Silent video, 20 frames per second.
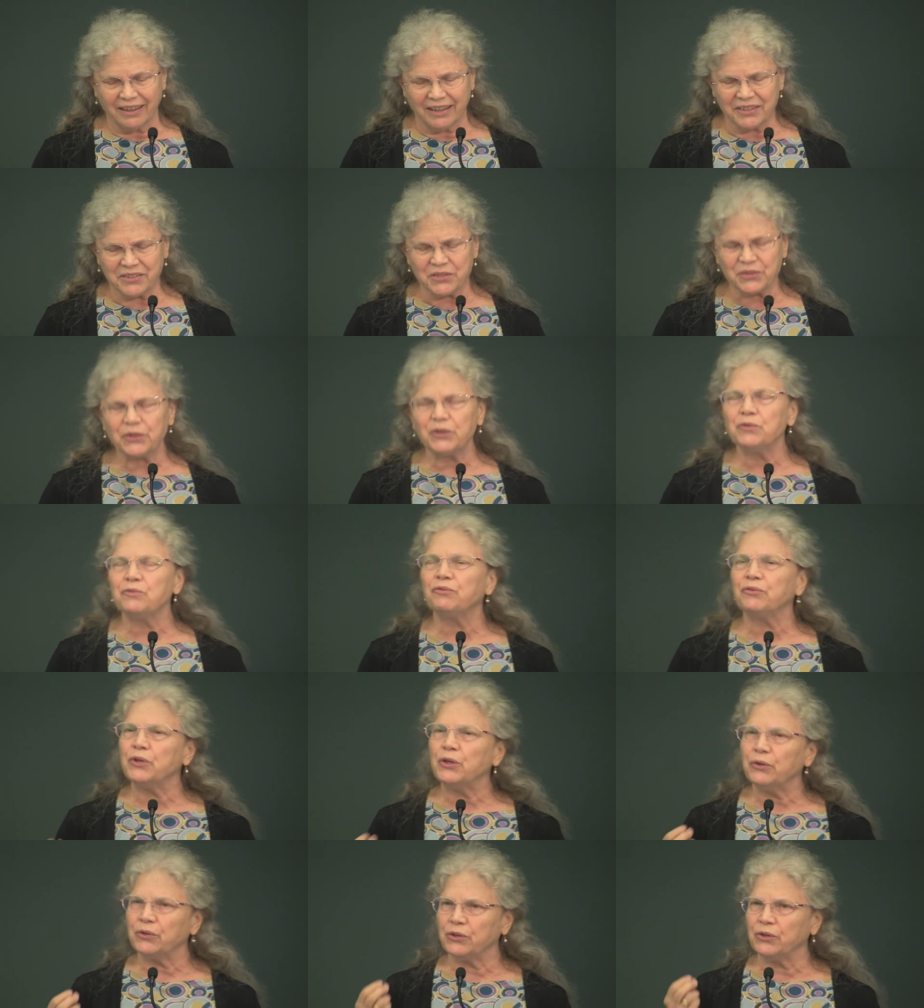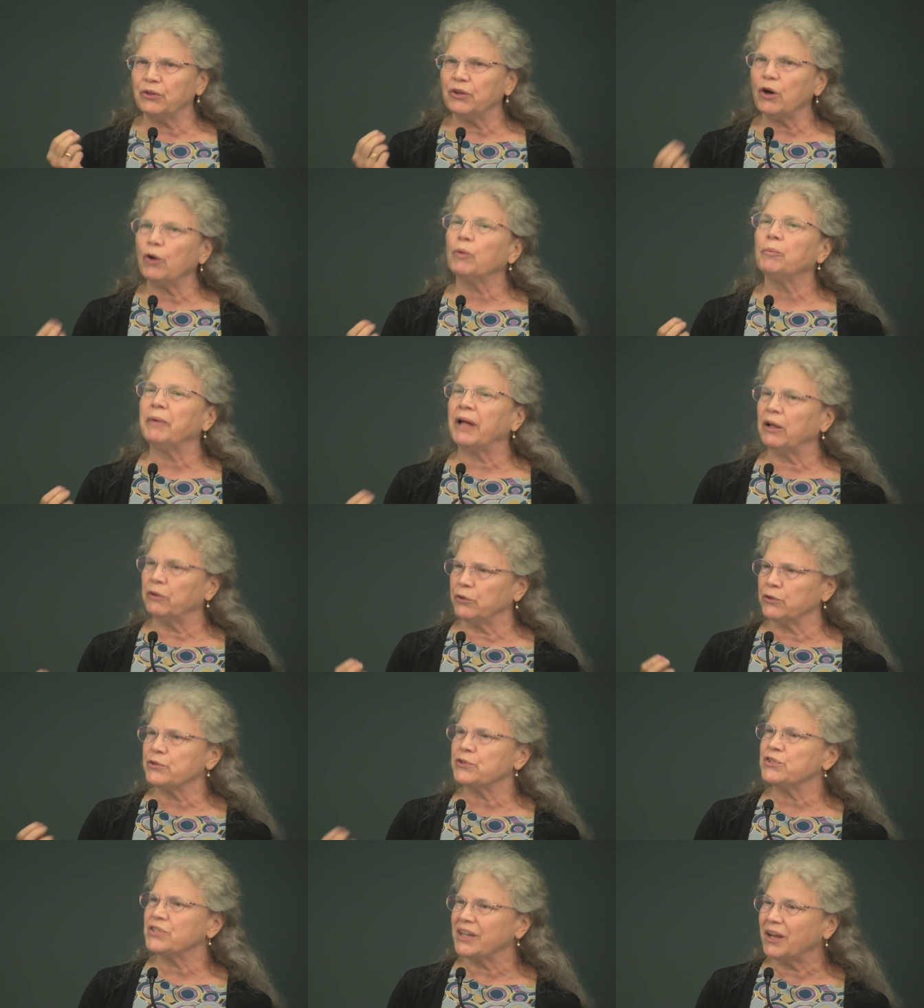It's good for you to know about
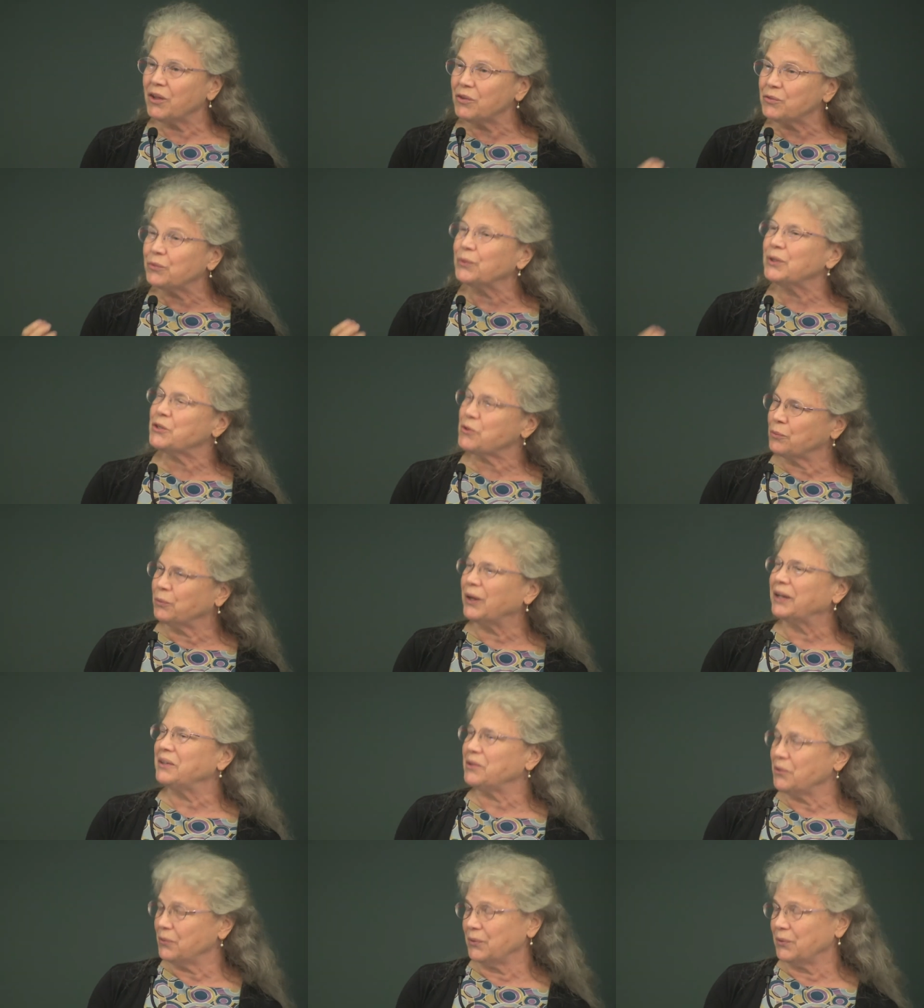yourself which one